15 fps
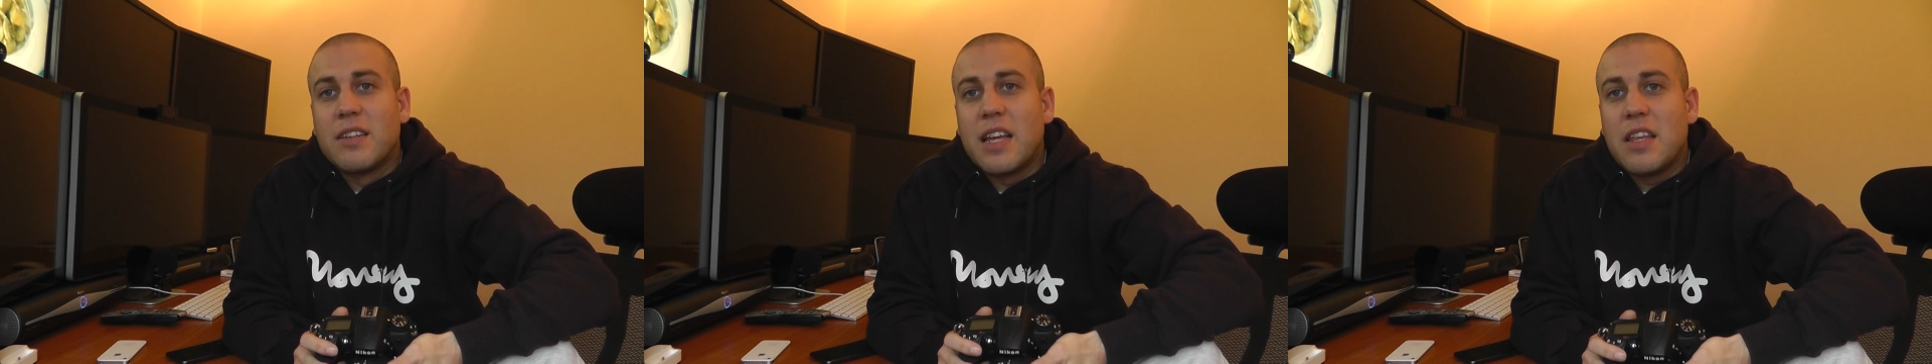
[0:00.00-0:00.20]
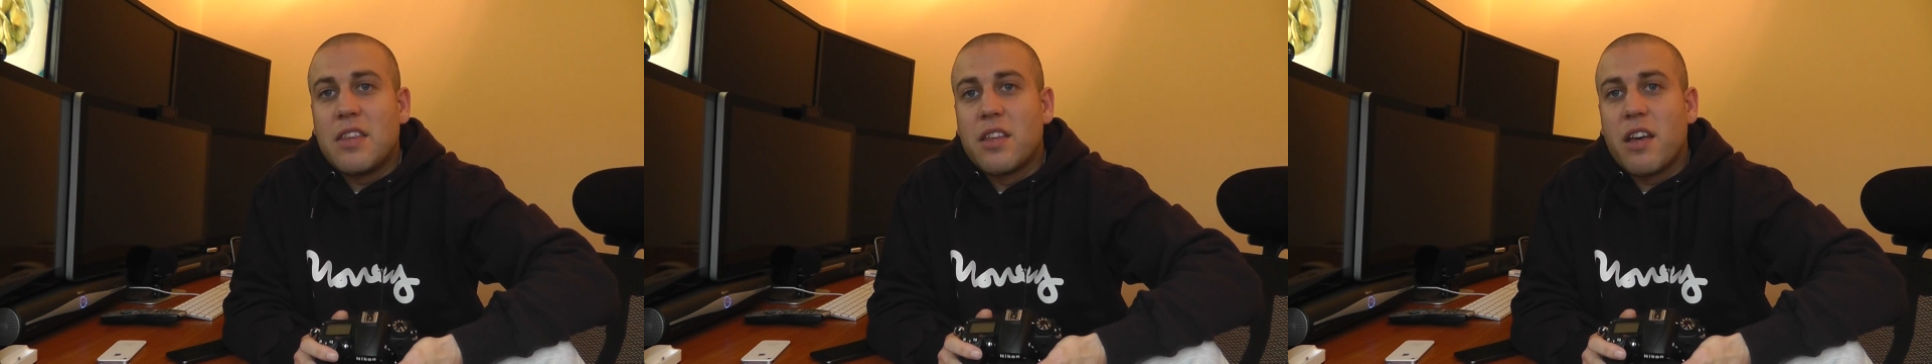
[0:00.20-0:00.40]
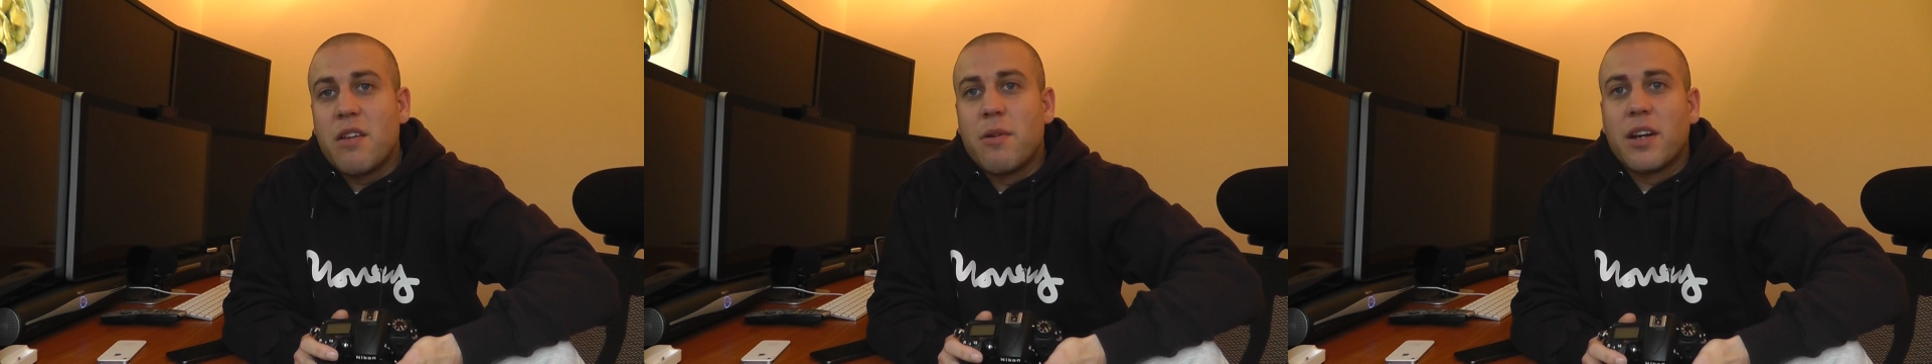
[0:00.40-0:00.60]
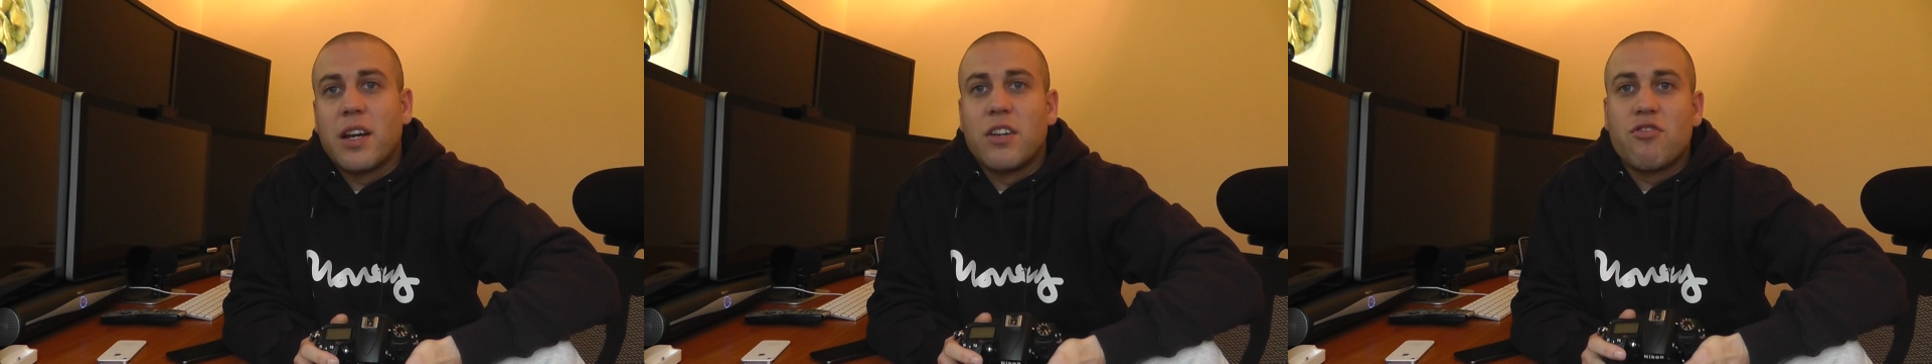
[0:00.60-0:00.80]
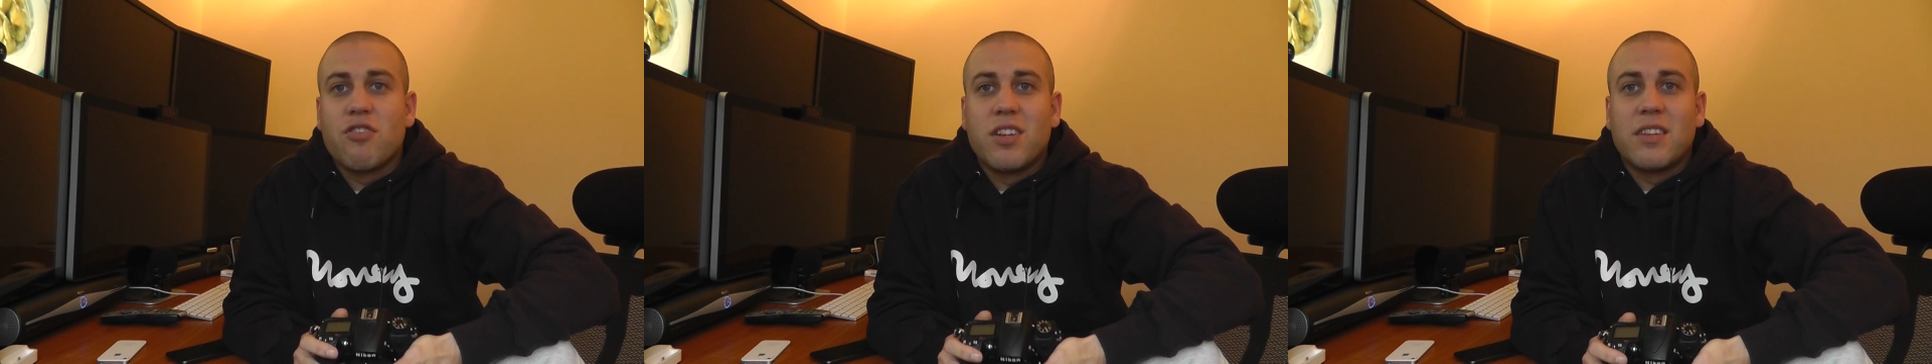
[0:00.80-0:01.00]

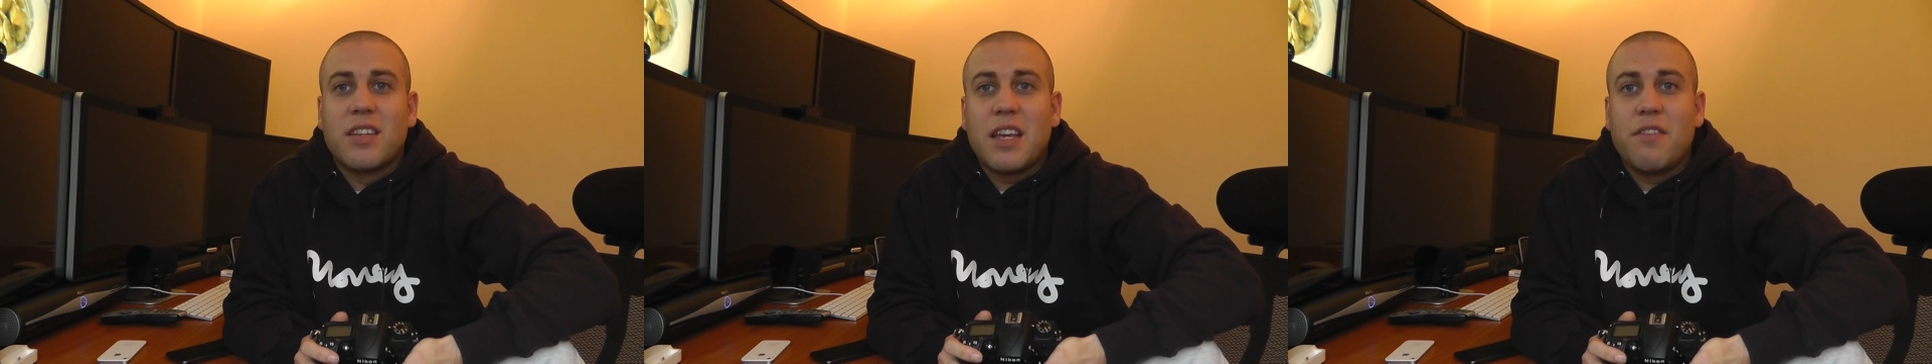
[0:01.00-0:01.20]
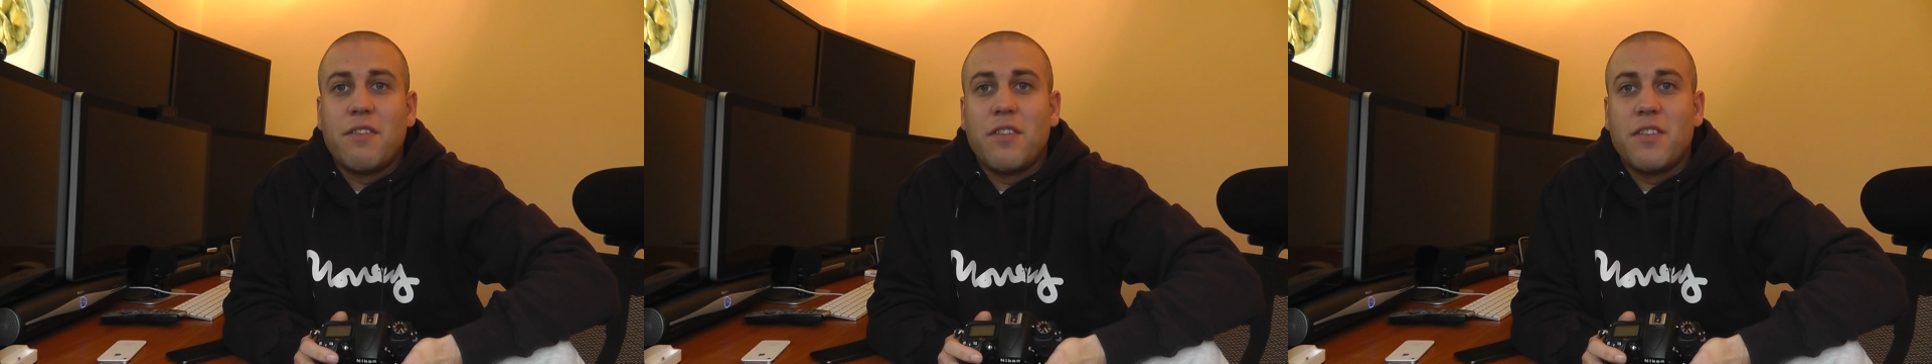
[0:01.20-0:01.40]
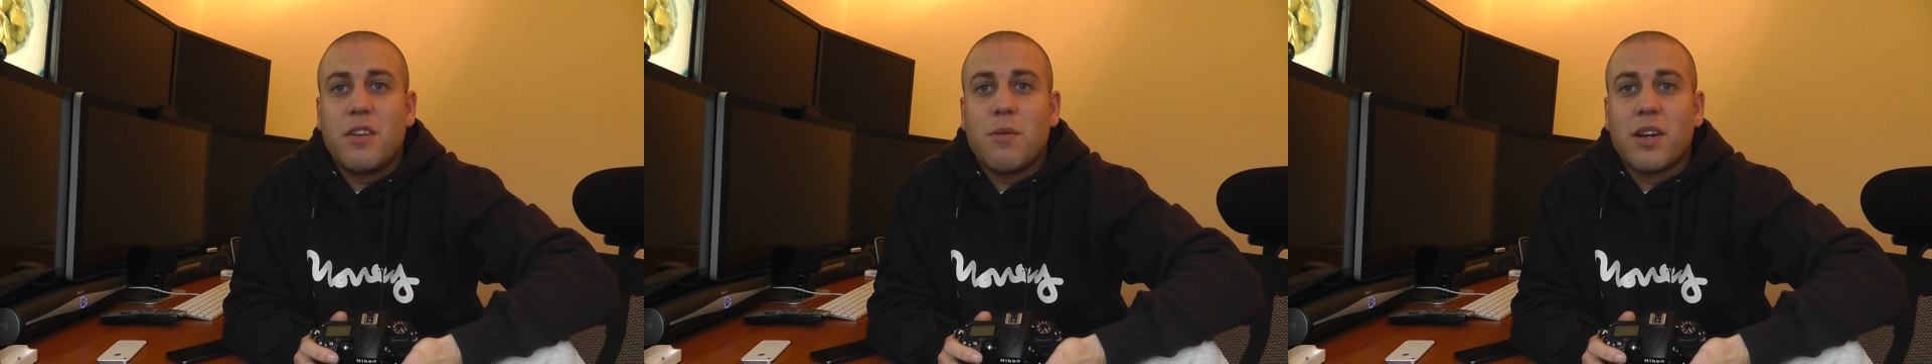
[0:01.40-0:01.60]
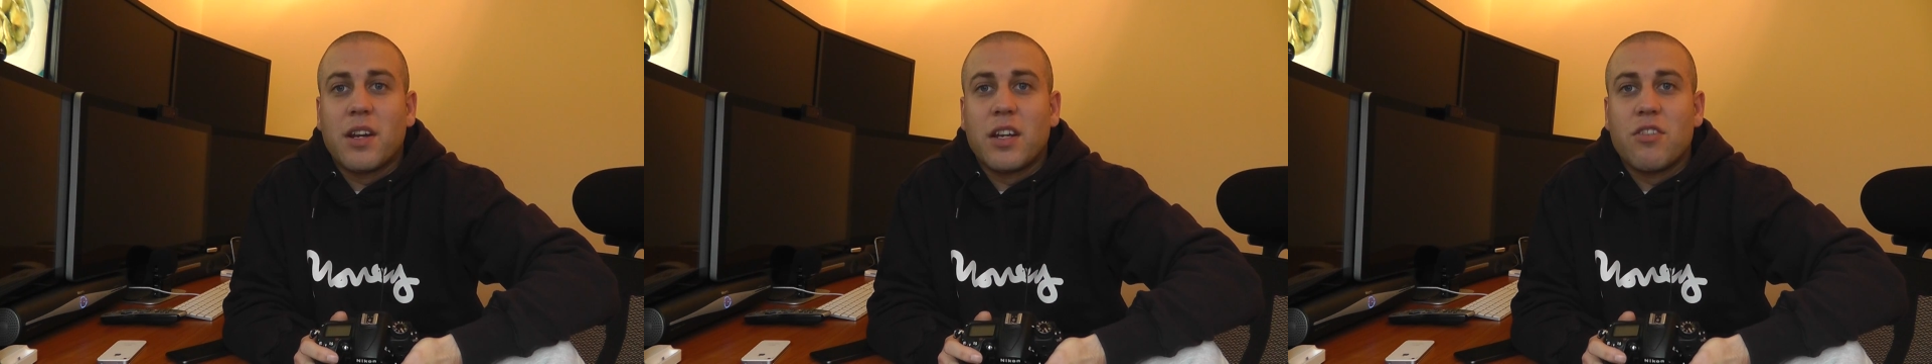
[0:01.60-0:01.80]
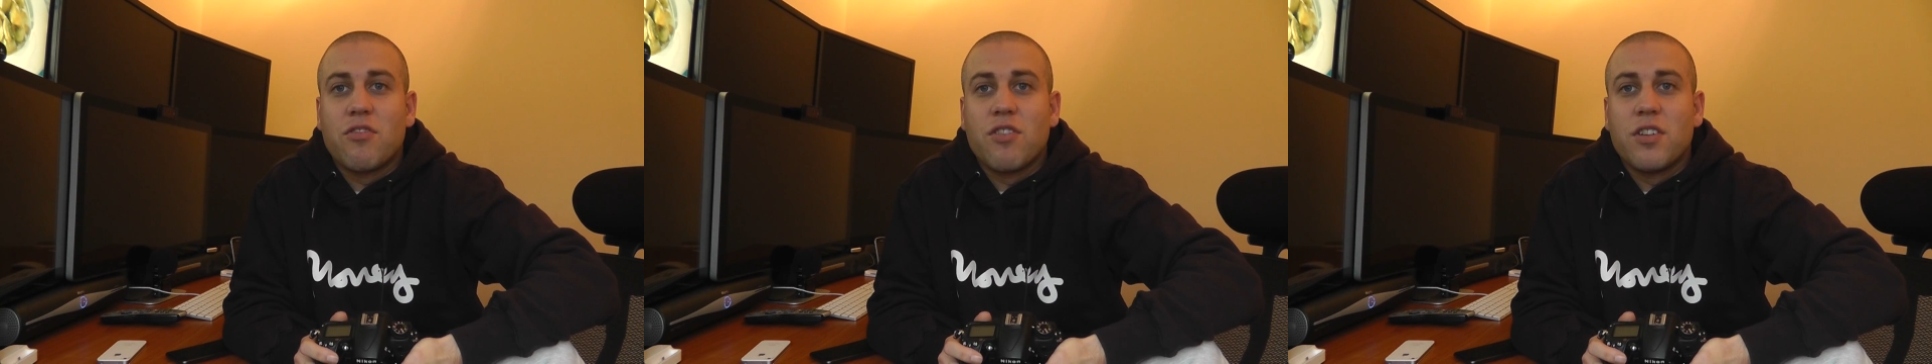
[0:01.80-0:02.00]
D3100, a
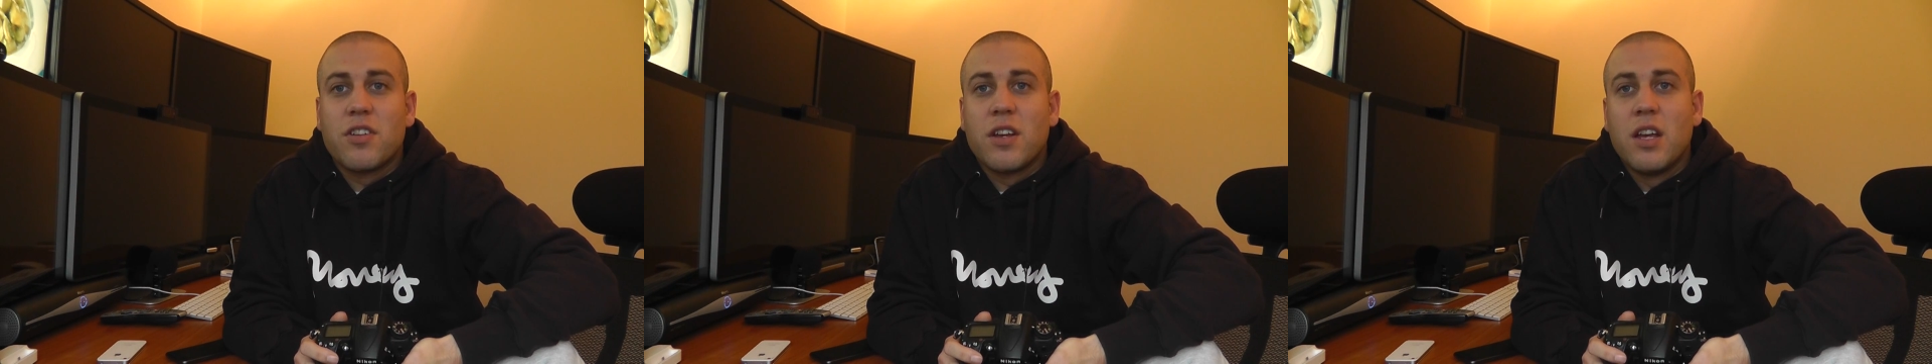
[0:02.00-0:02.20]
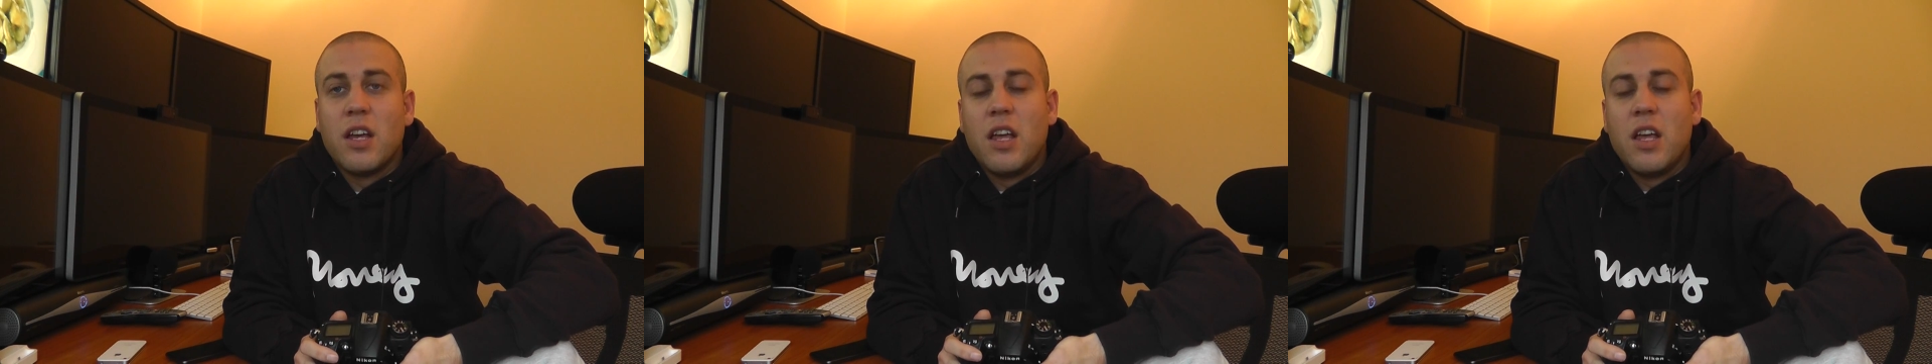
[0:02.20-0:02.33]
D5100,